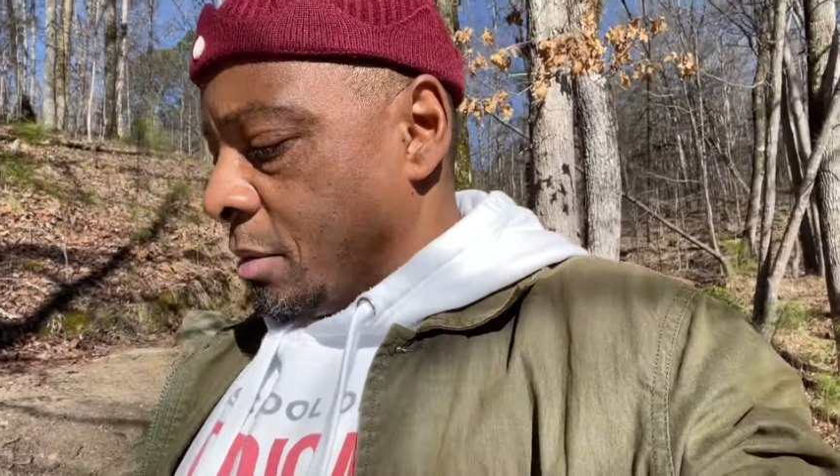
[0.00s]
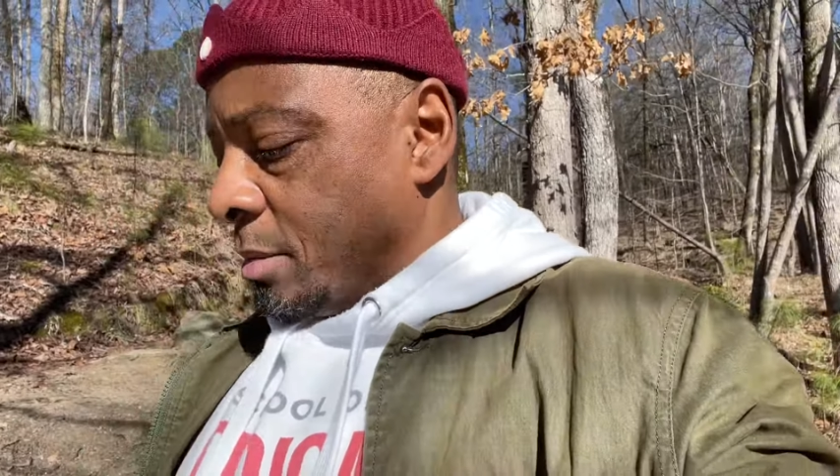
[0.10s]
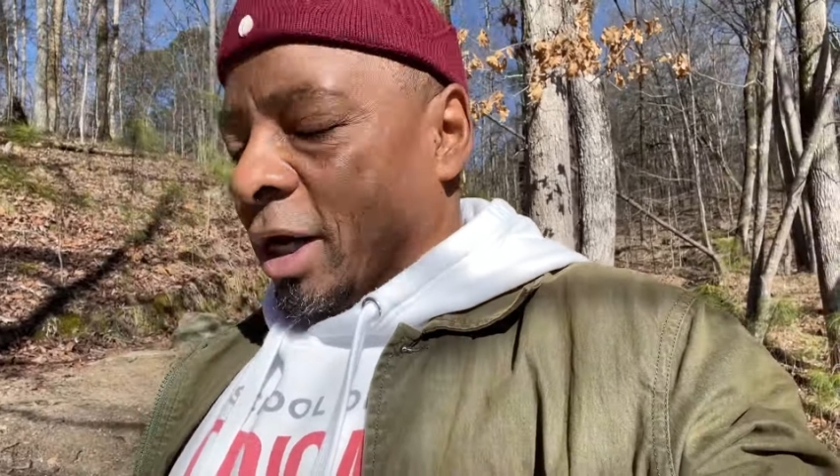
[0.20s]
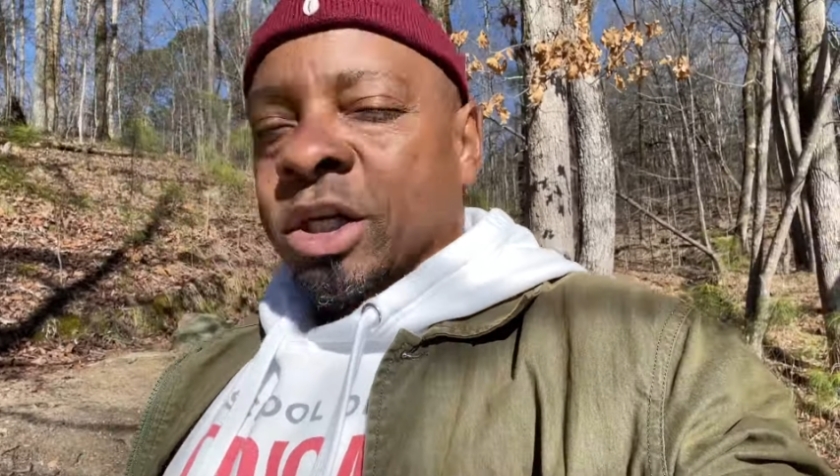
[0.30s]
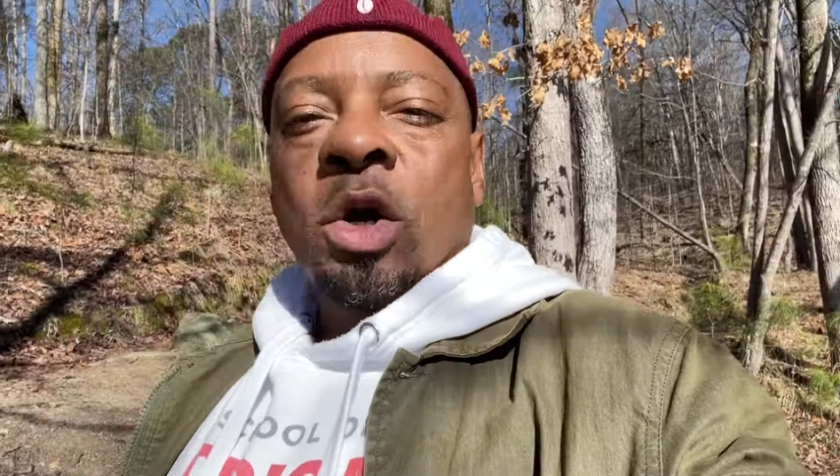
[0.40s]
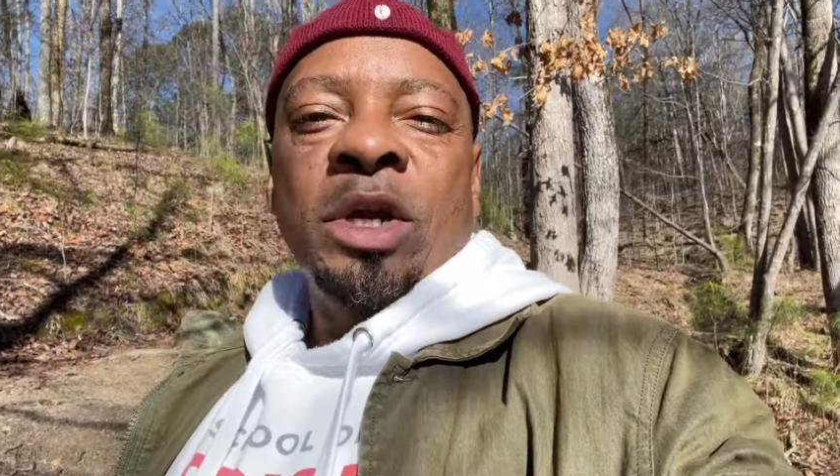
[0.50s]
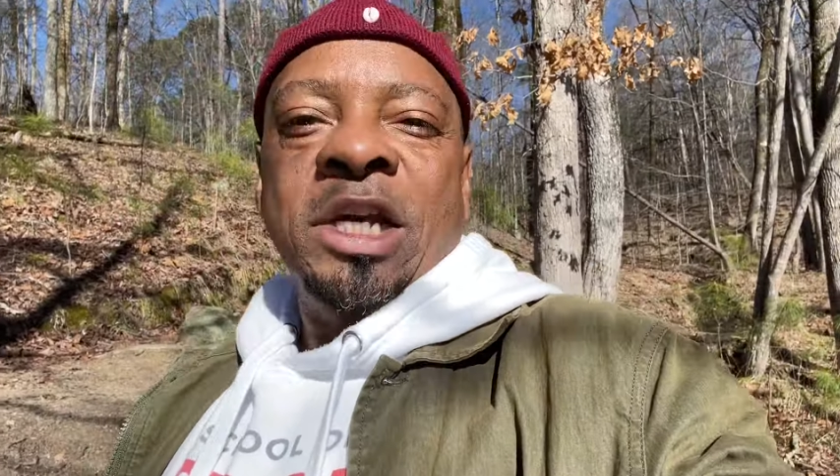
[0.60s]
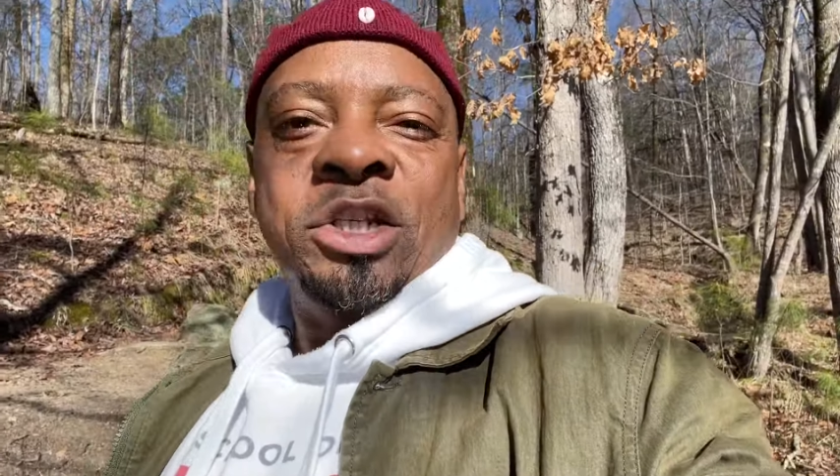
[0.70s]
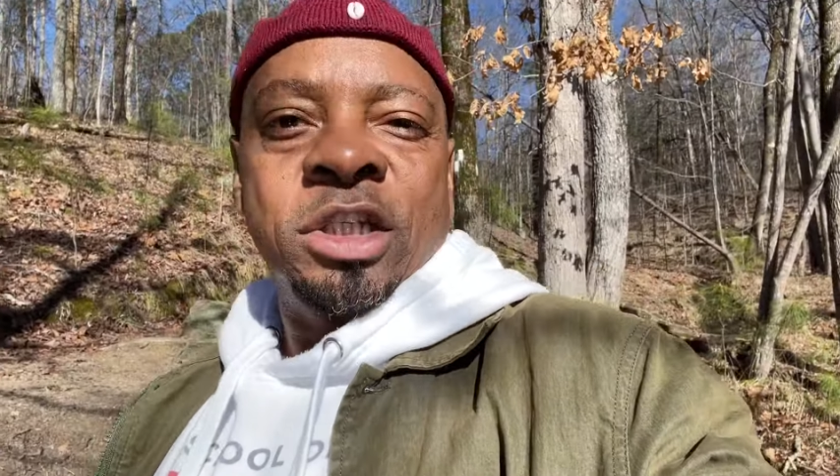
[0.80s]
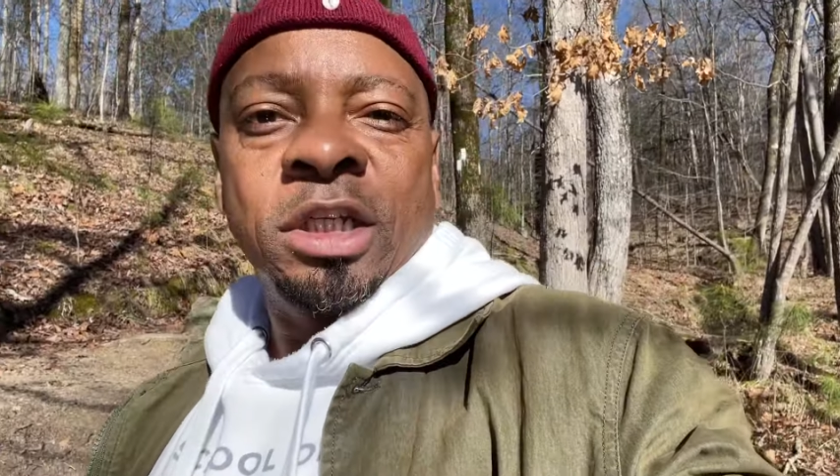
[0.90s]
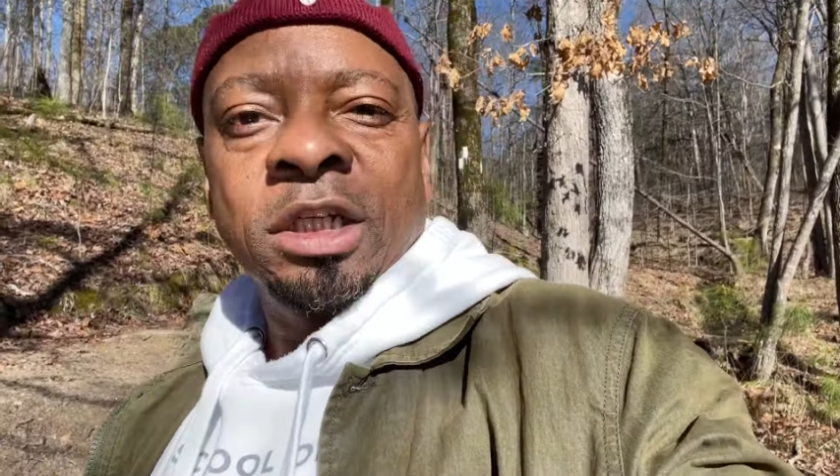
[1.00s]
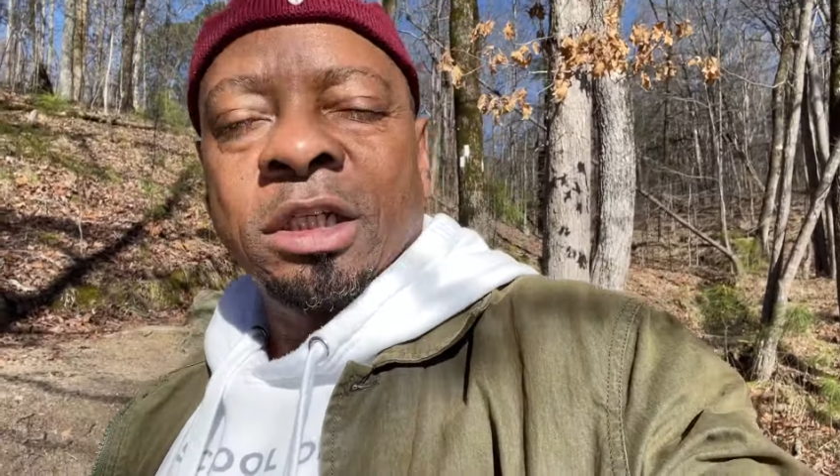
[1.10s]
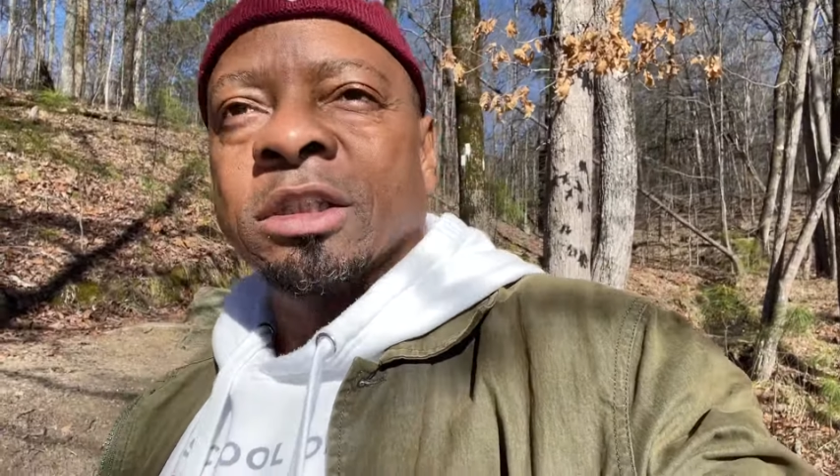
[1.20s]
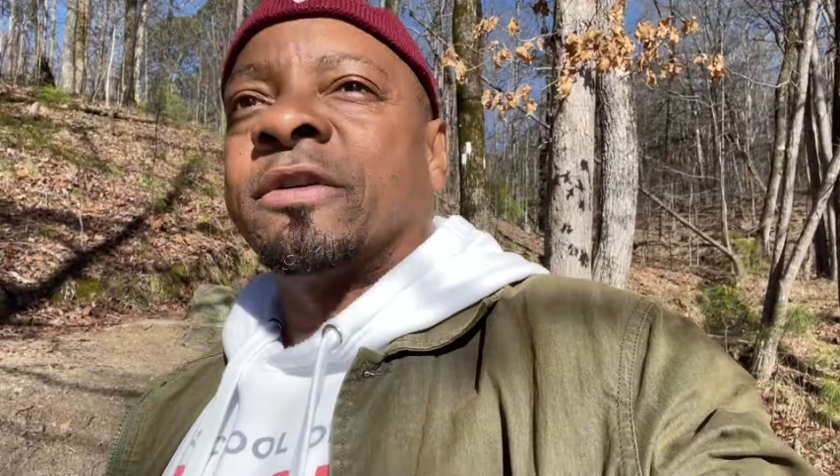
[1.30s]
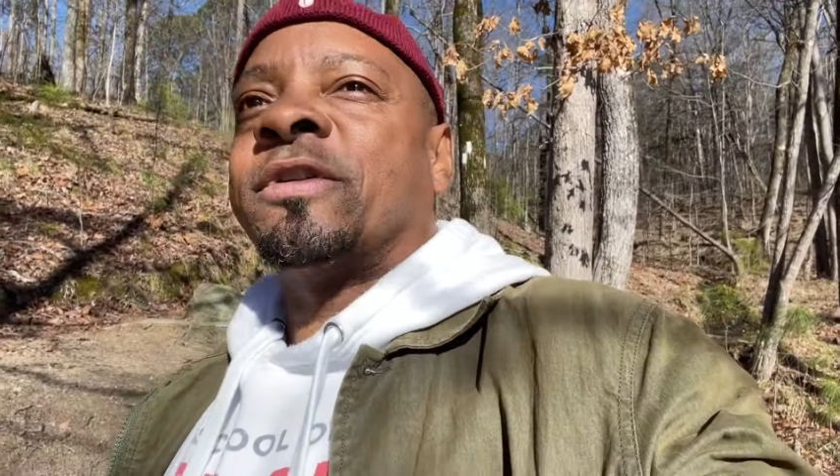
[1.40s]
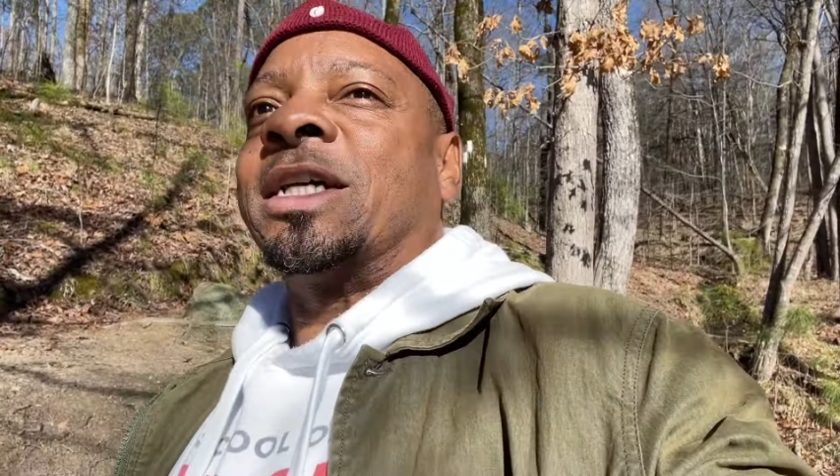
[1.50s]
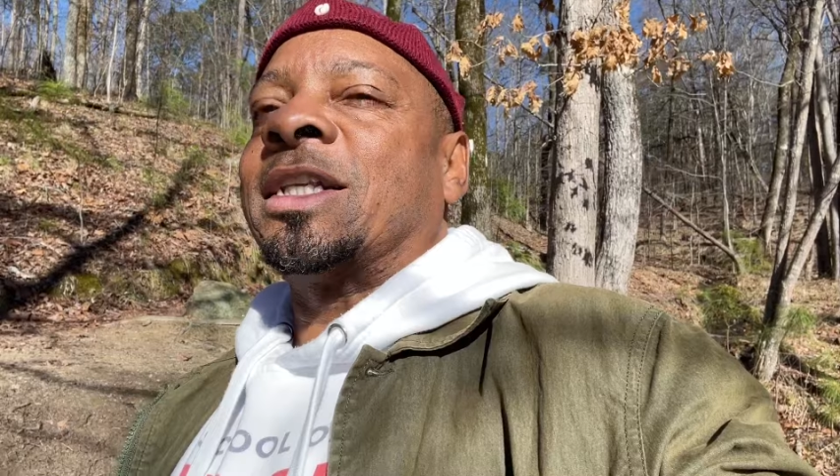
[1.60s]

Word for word: make a donation and stuff like